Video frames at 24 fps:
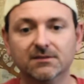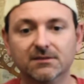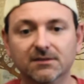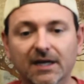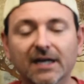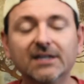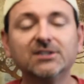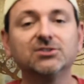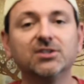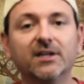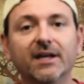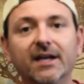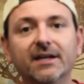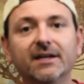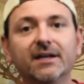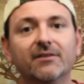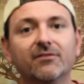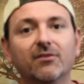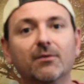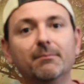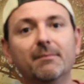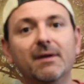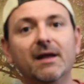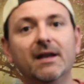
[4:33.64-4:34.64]
actually I'd
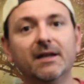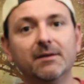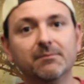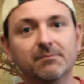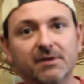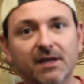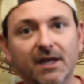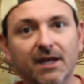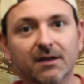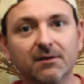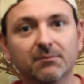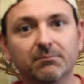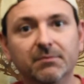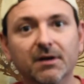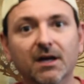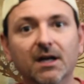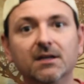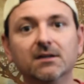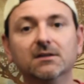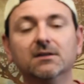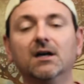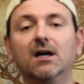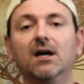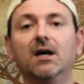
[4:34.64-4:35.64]
never met him yet,
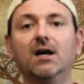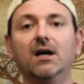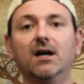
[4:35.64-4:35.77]
but